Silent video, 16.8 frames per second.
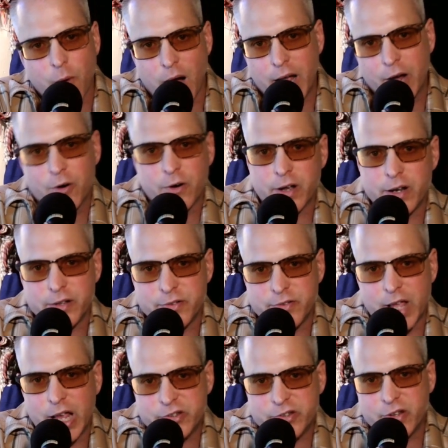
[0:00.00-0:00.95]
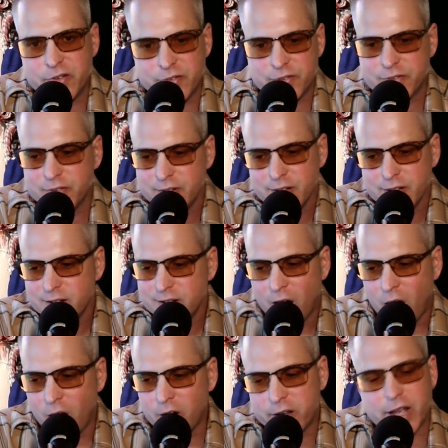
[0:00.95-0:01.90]
organizations
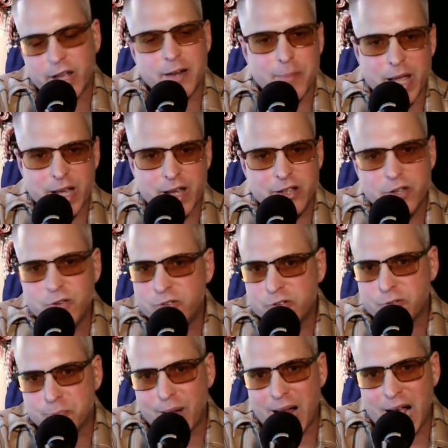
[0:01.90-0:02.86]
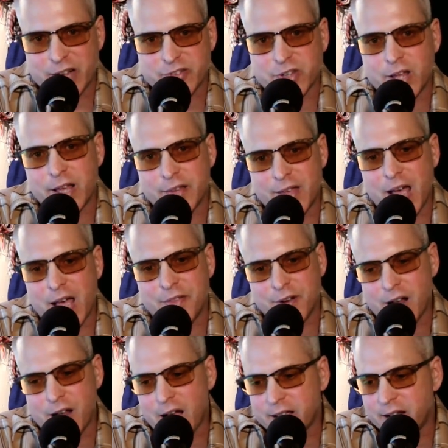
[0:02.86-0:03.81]
aren't going to make a huge splash like that, and they're
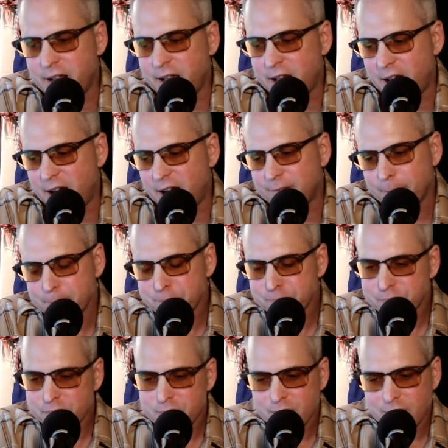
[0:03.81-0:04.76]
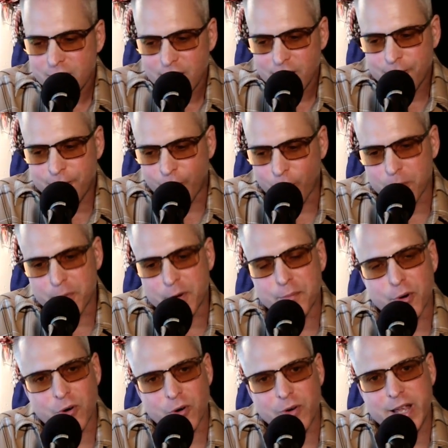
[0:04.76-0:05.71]
not going to have former
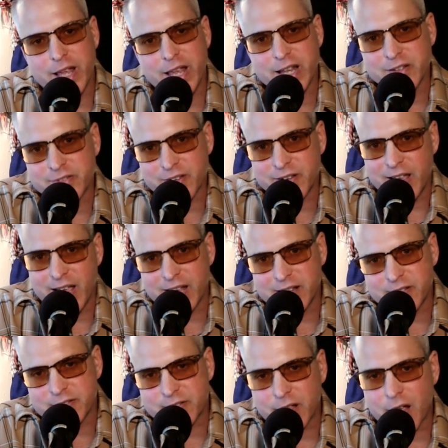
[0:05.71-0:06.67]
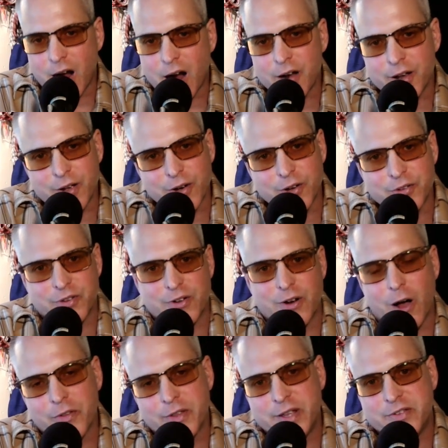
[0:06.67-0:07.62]
Marines and sicarios and
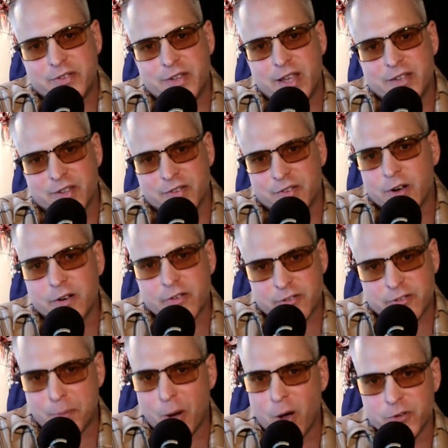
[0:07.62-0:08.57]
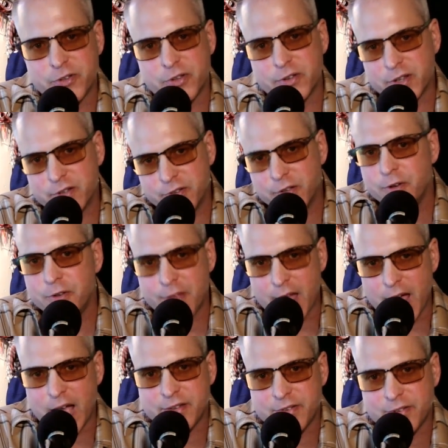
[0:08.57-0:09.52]
all these things at their disposal to do that.